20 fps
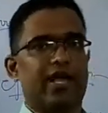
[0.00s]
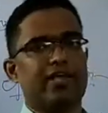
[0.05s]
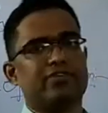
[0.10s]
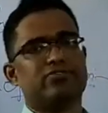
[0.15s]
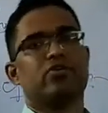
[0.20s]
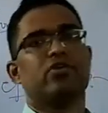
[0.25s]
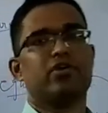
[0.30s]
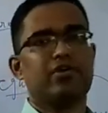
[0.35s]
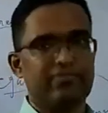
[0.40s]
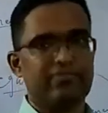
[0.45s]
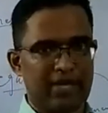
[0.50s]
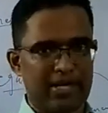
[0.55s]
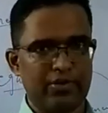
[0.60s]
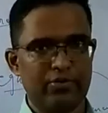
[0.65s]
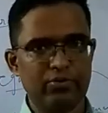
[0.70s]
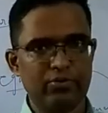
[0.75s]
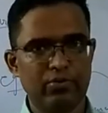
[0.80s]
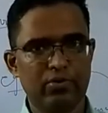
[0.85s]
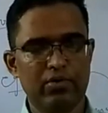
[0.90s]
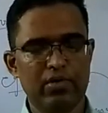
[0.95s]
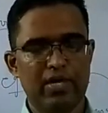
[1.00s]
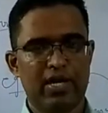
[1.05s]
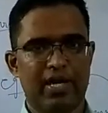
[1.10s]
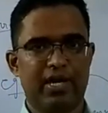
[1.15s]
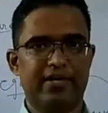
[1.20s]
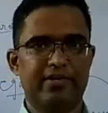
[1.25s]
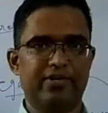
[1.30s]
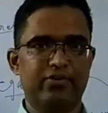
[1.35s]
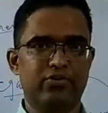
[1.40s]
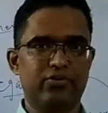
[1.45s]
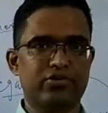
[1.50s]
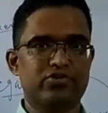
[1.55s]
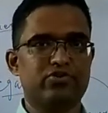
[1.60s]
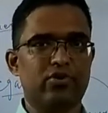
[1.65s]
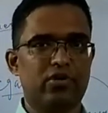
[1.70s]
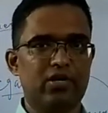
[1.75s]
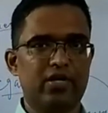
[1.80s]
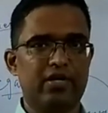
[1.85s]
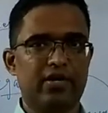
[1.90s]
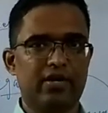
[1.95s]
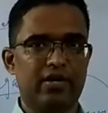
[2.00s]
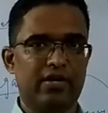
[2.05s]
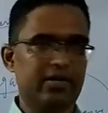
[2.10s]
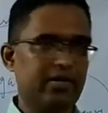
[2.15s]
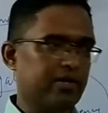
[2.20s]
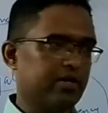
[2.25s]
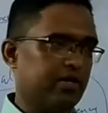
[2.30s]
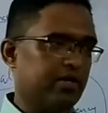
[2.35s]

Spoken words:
has got a value and US dollar